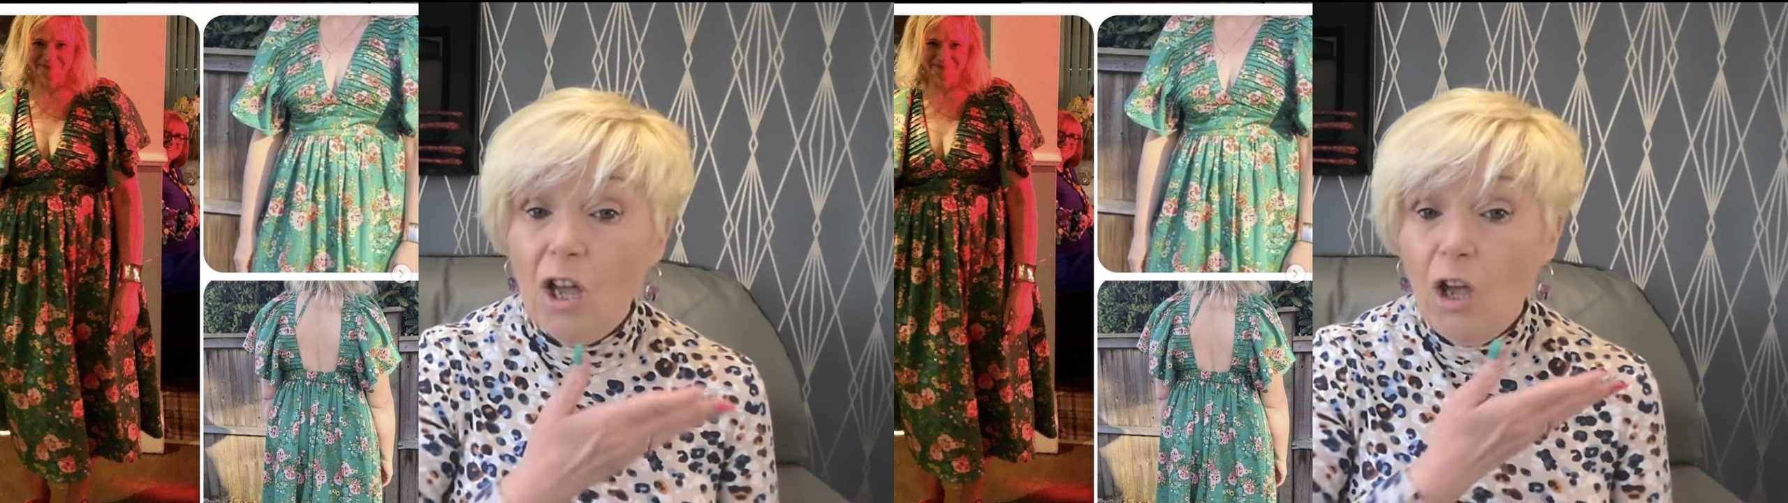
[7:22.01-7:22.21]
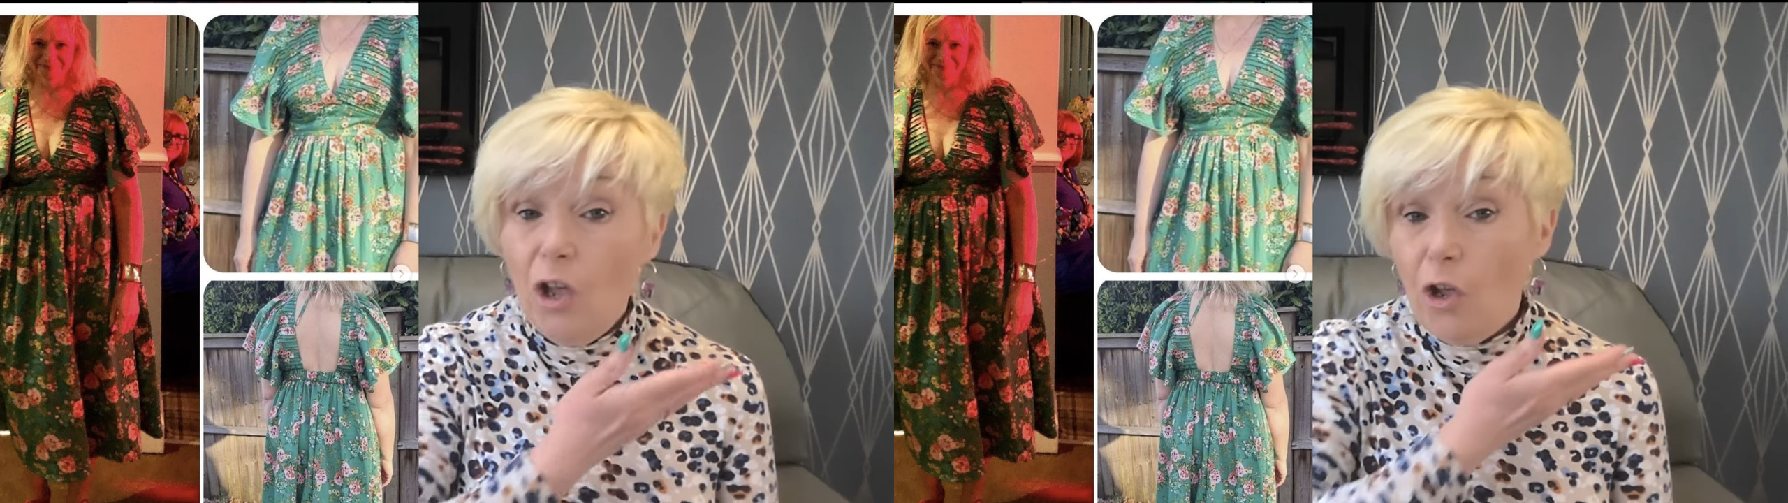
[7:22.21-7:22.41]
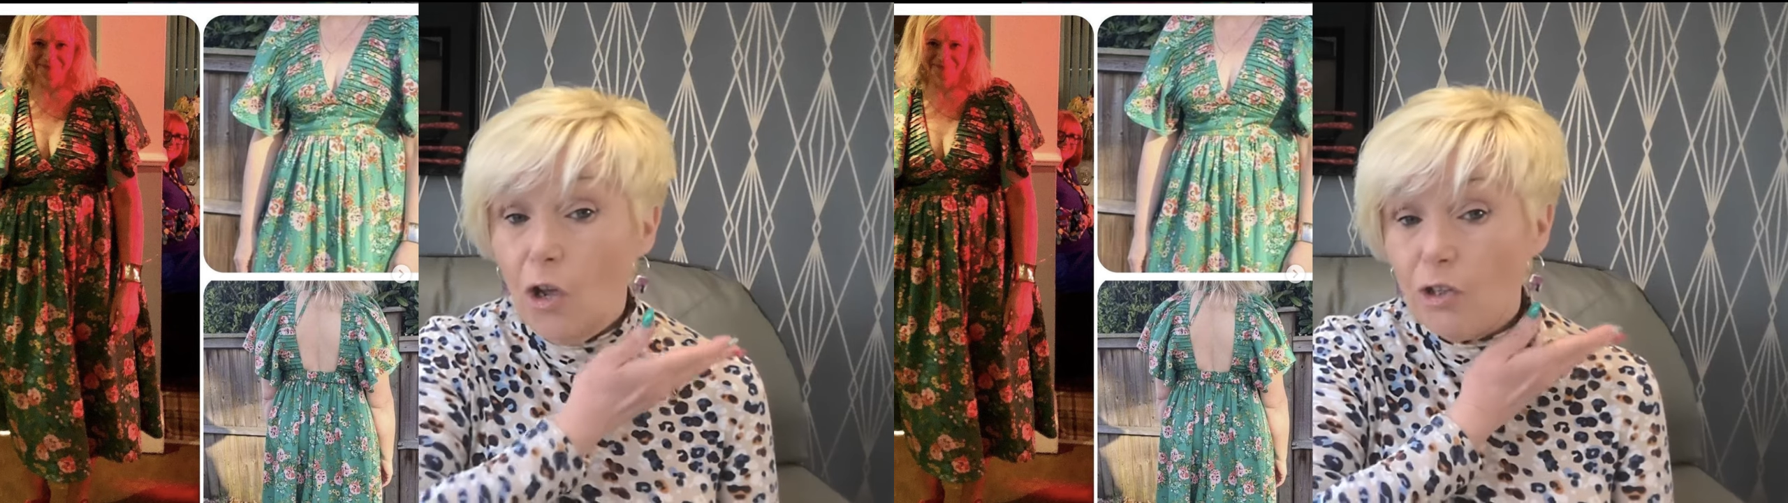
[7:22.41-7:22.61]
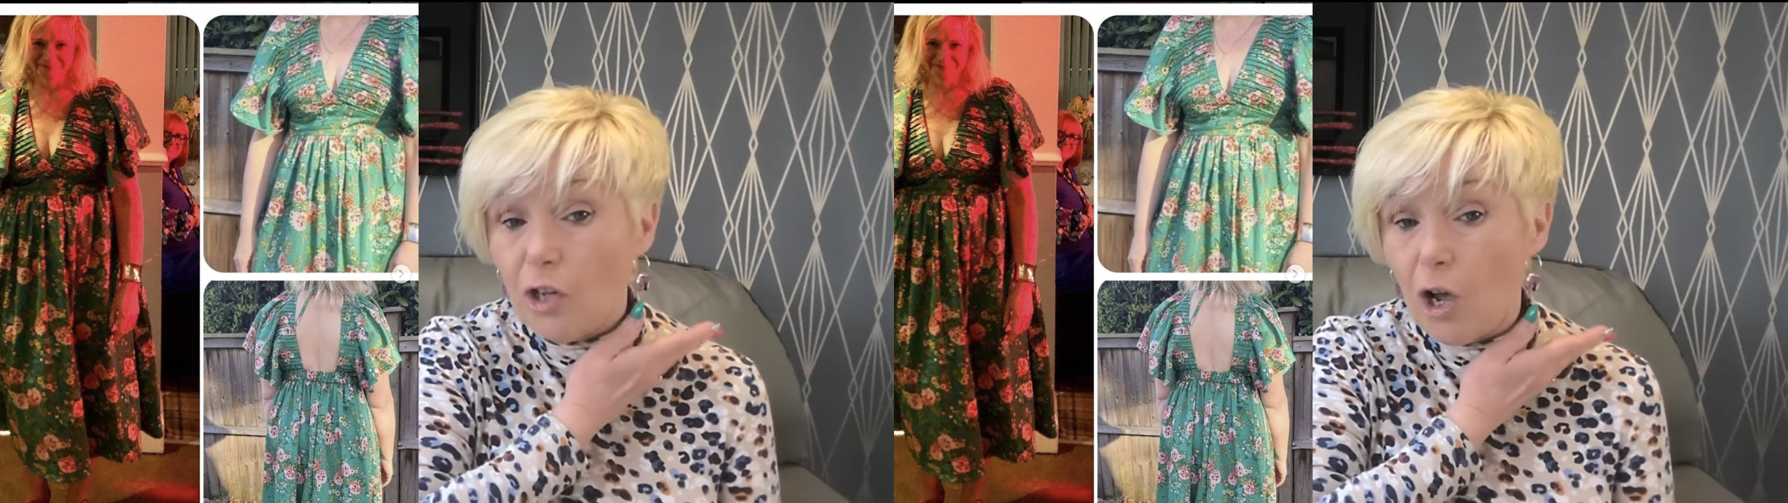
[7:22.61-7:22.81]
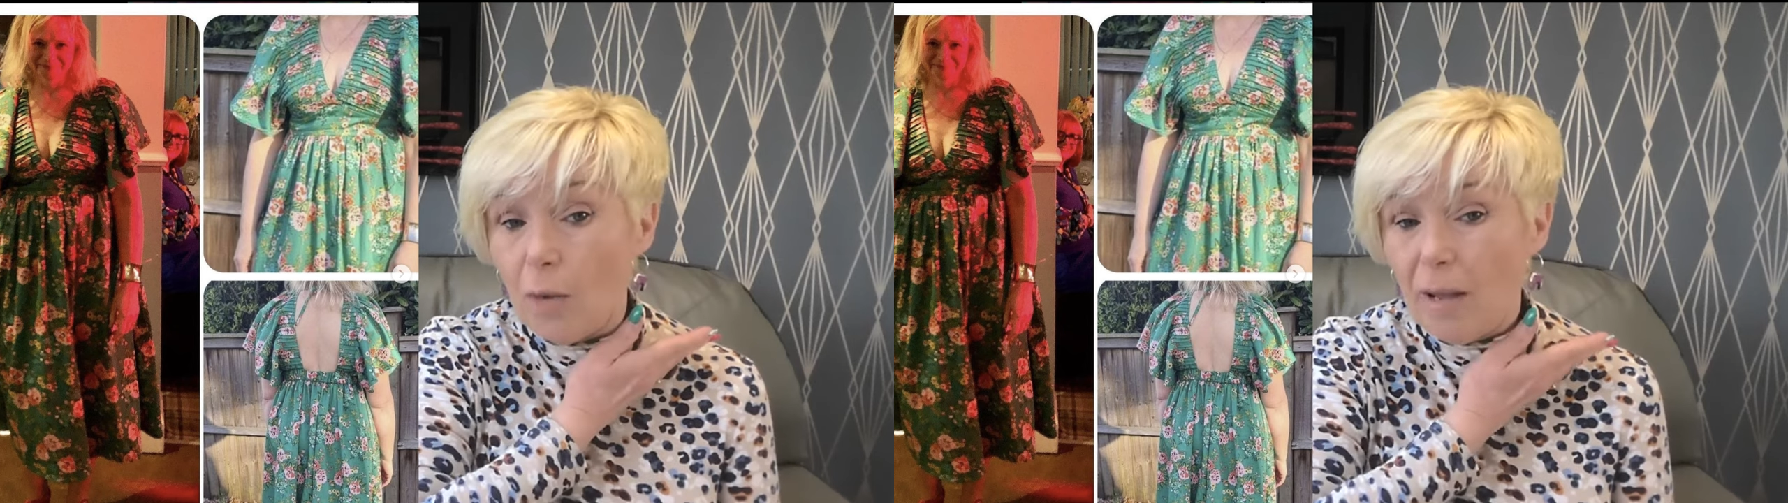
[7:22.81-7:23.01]
her
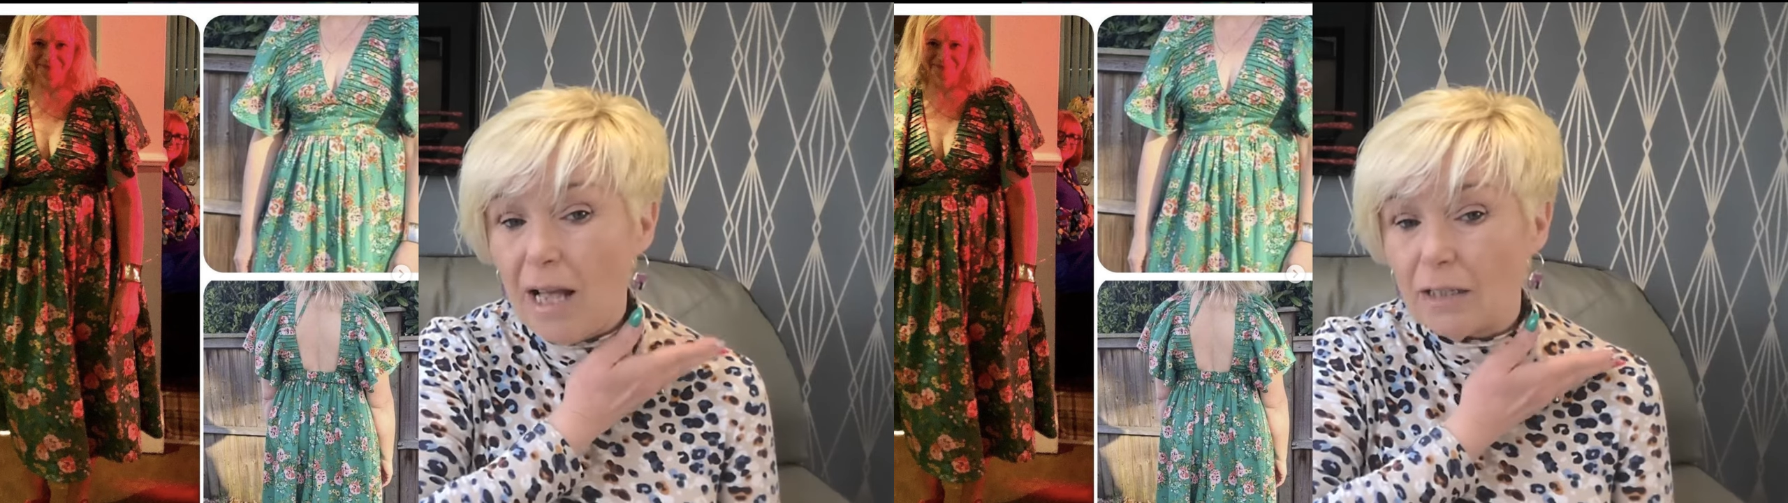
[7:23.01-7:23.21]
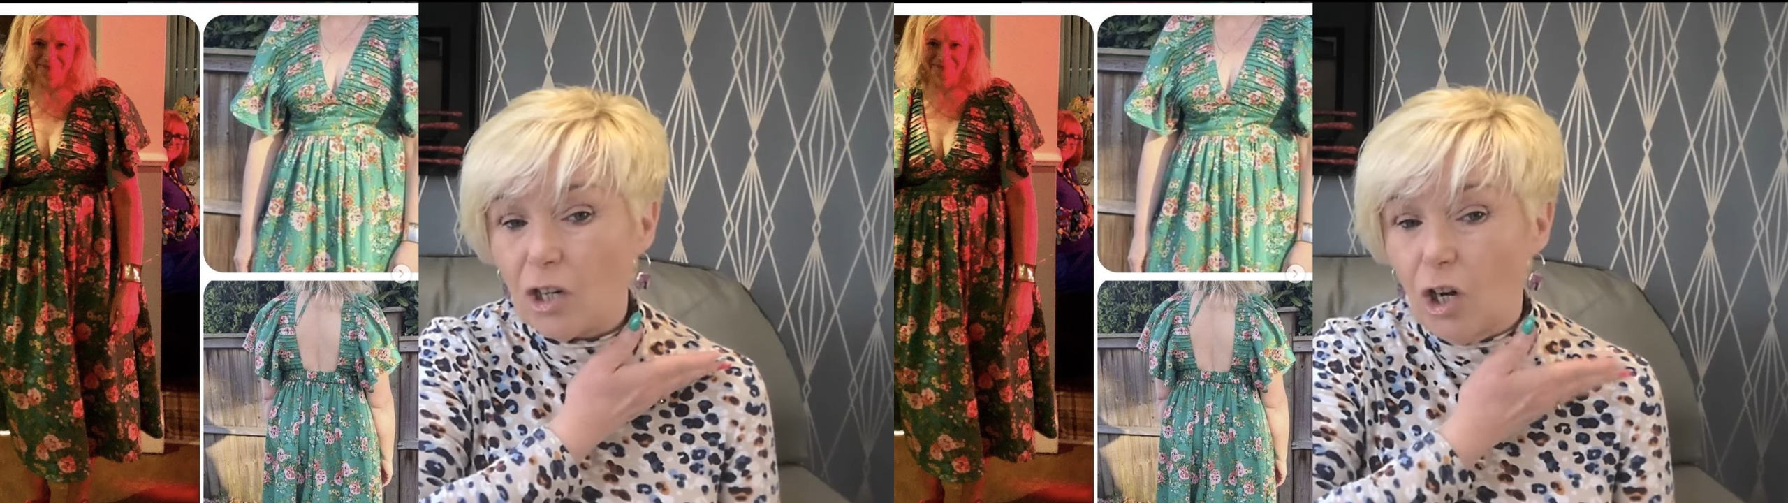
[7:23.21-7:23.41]
top had